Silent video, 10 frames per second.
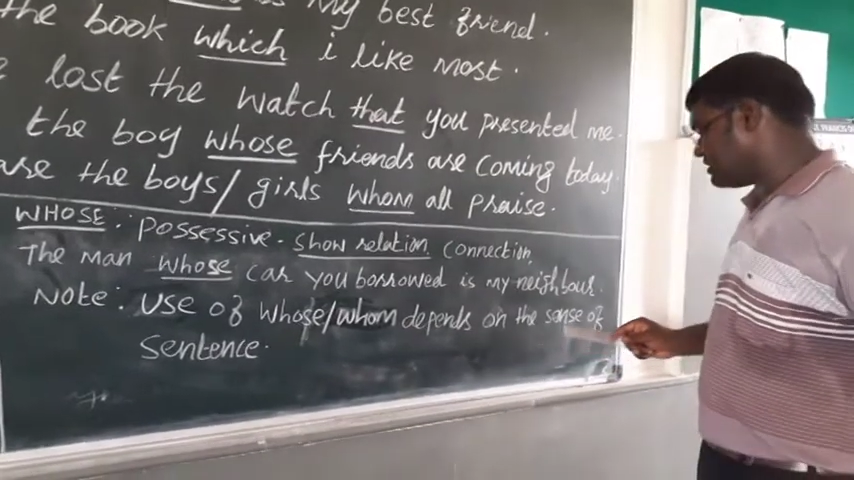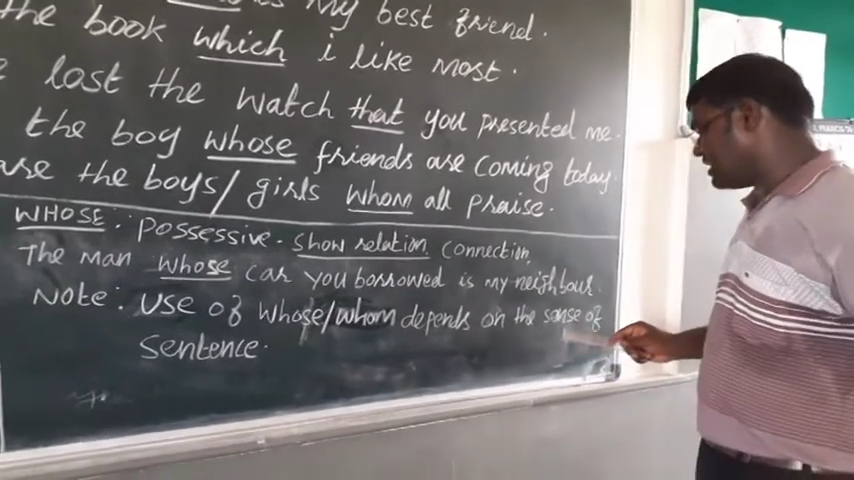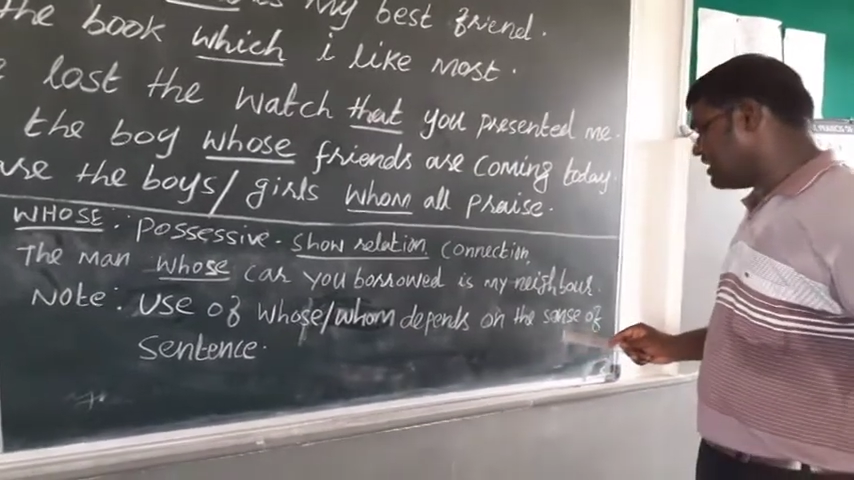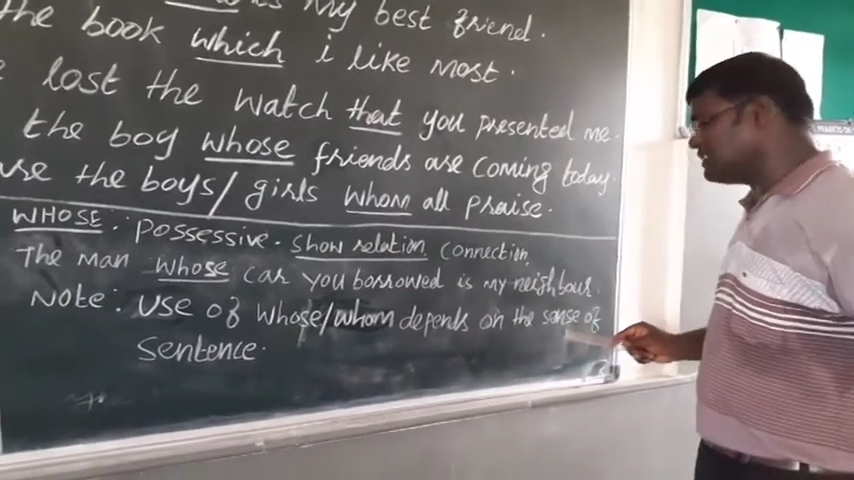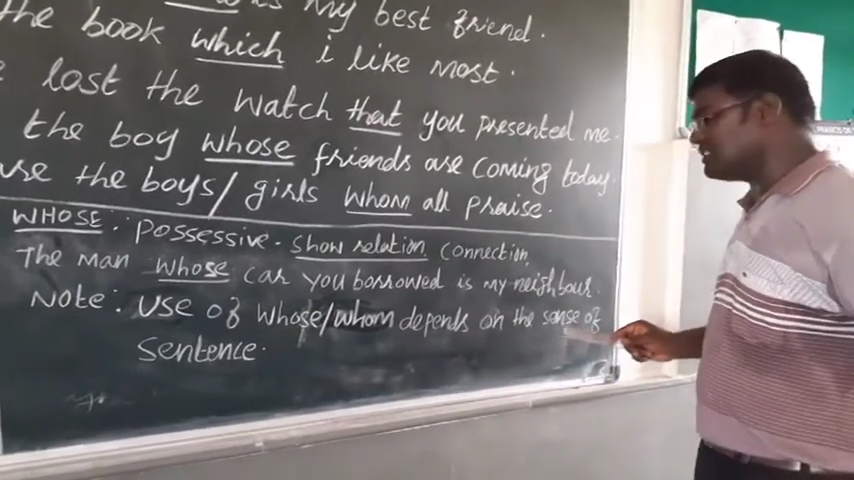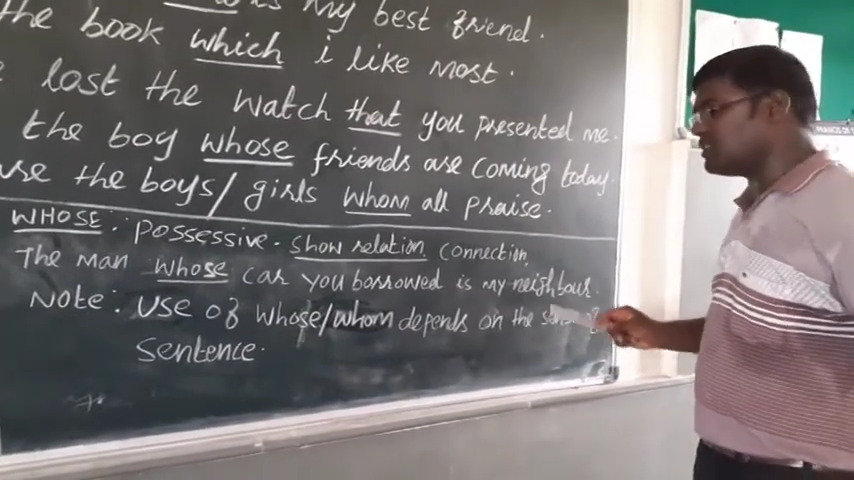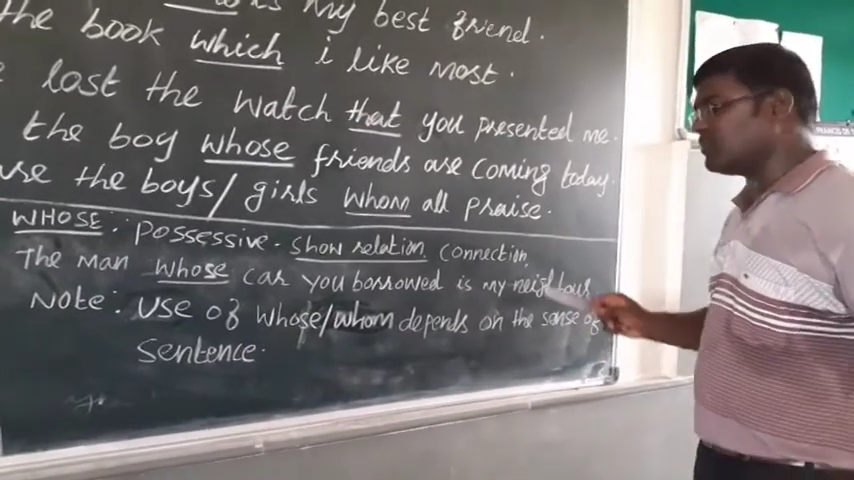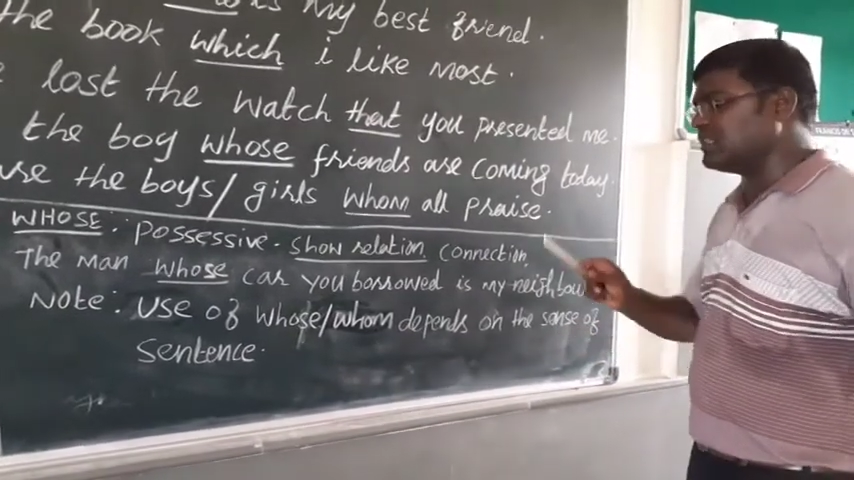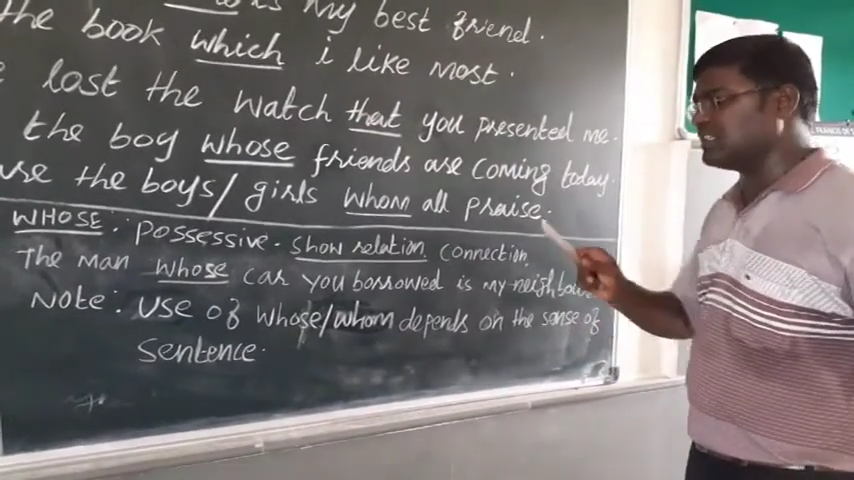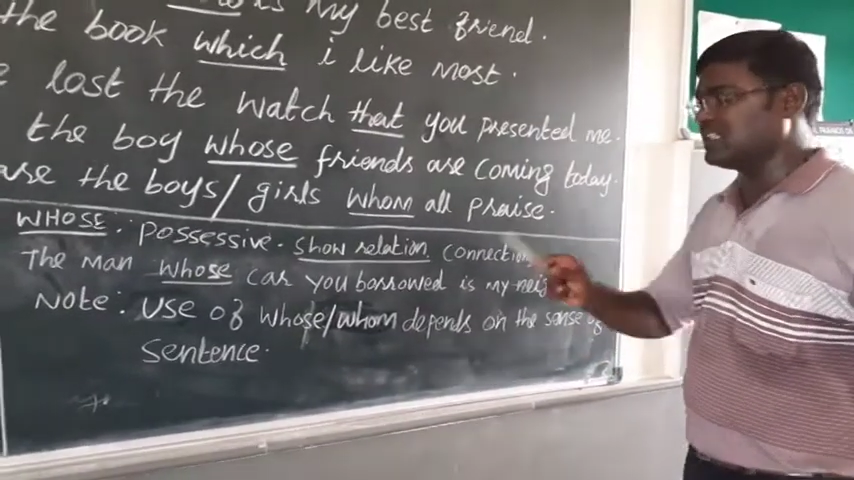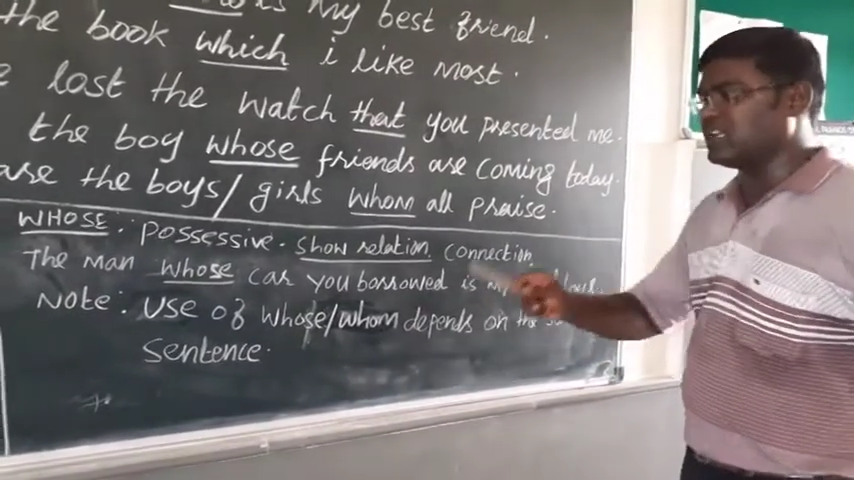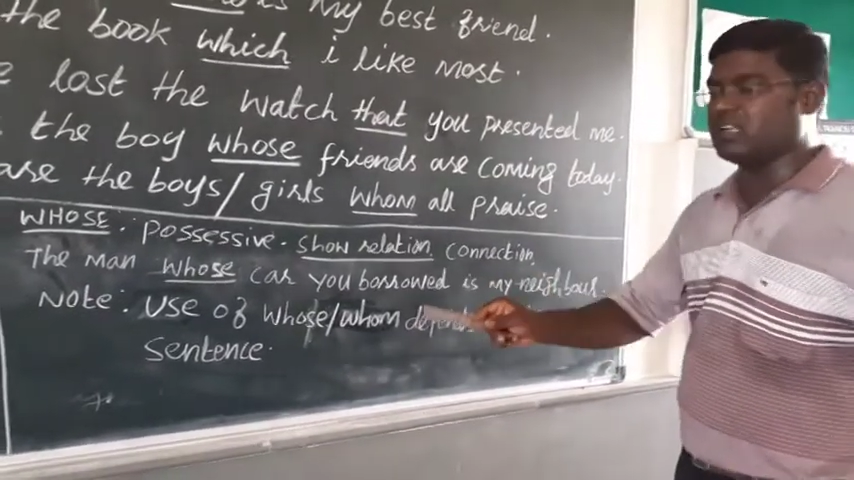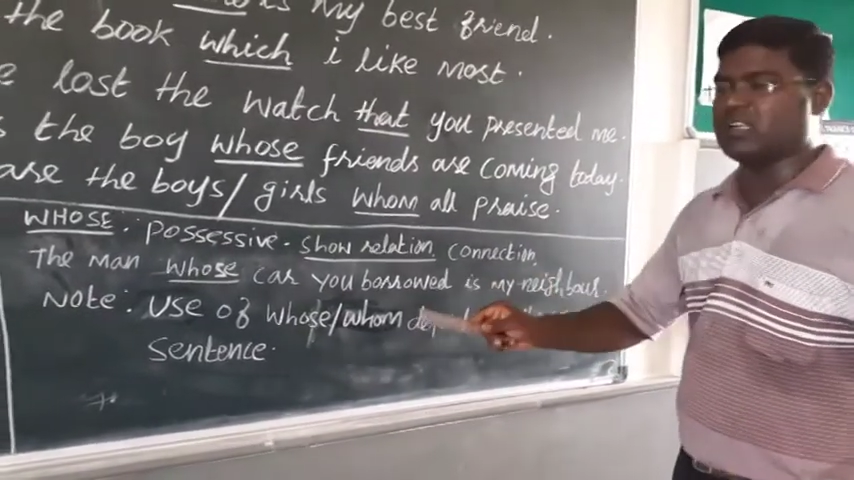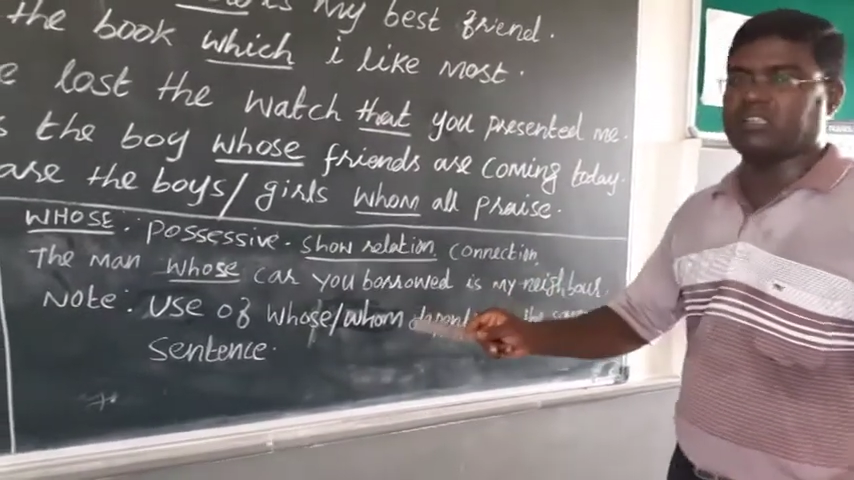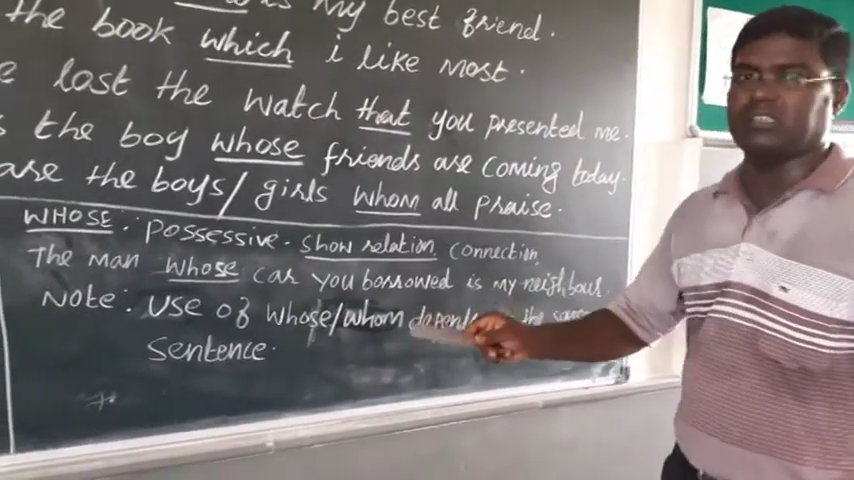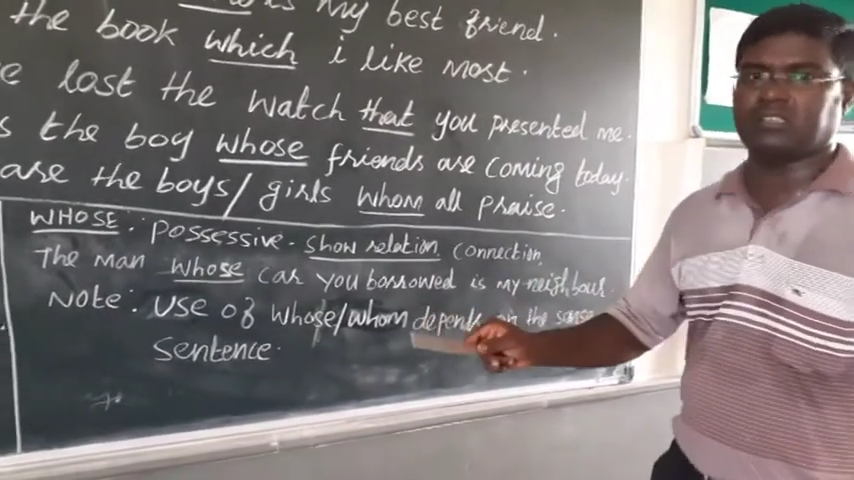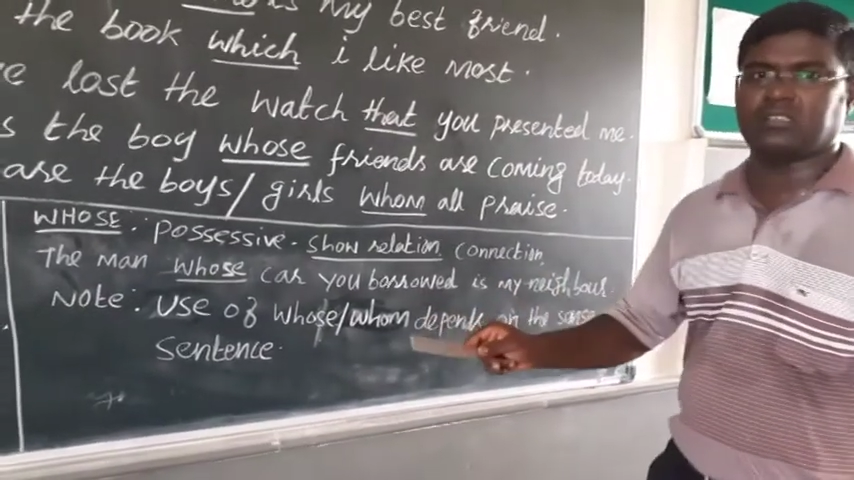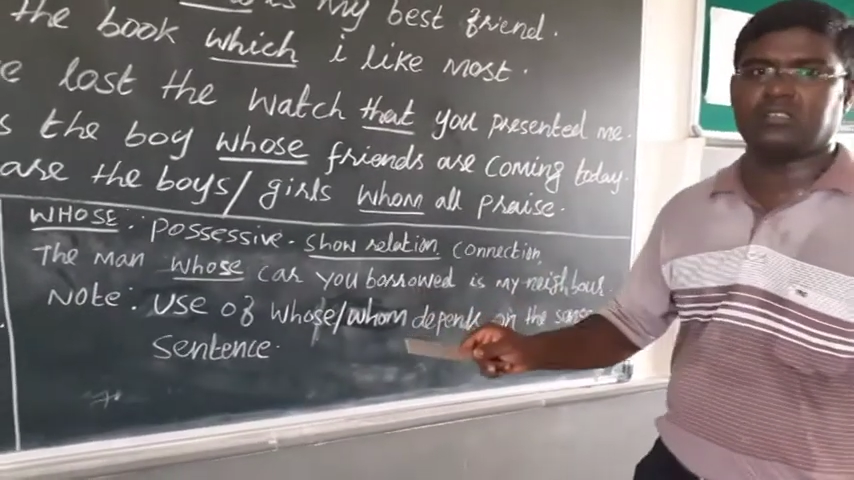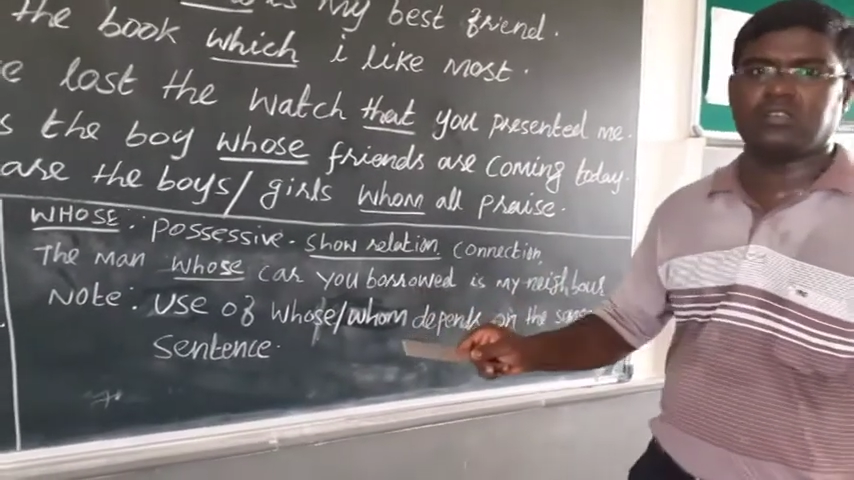sense of the sentence.